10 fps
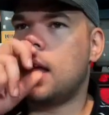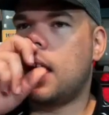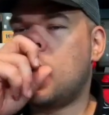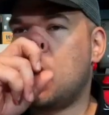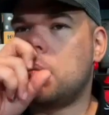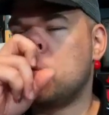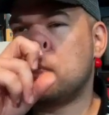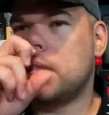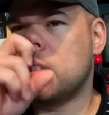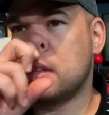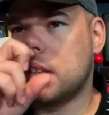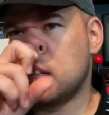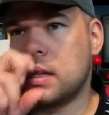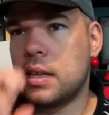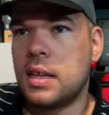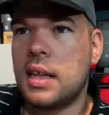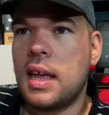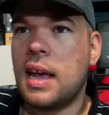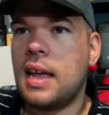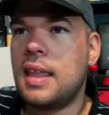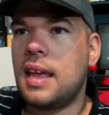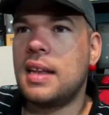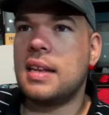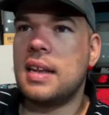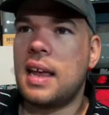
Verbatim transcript: Um, and then